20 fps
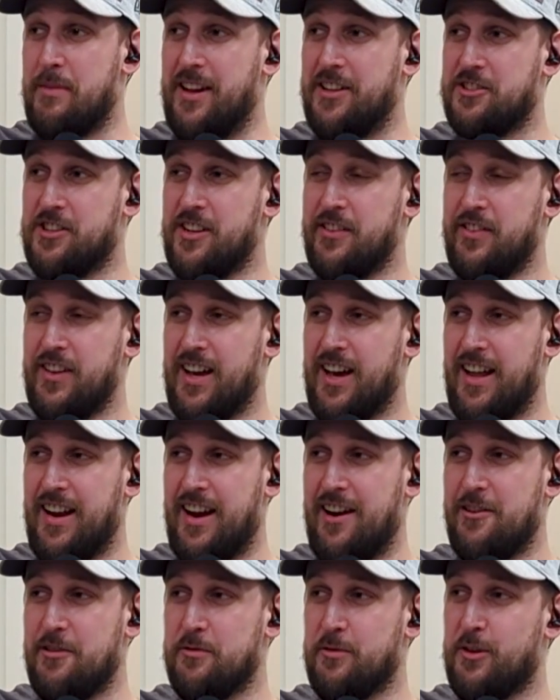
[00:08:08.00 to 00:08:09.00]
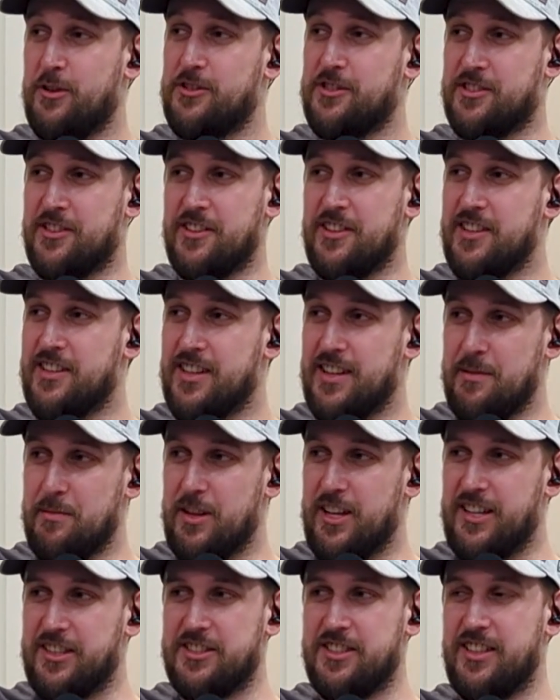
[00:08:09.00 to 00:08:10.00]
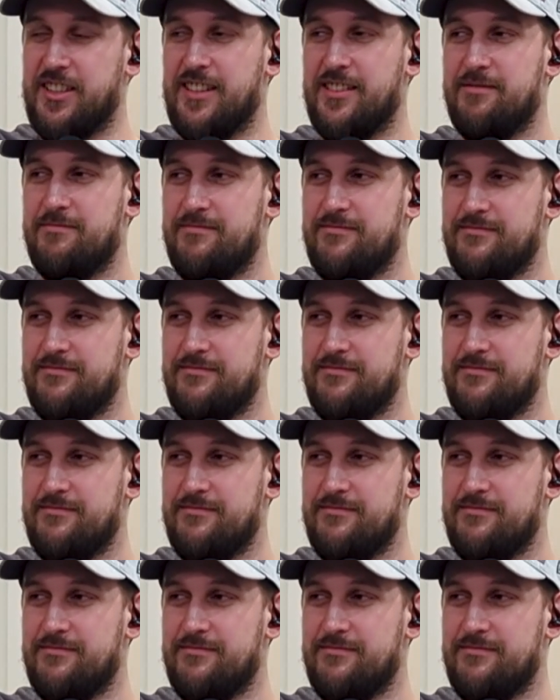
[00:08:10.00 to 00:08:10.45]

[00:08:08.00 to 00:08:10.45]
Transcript: Yeah, imagine if you had Aaron Rodgers on your team last year.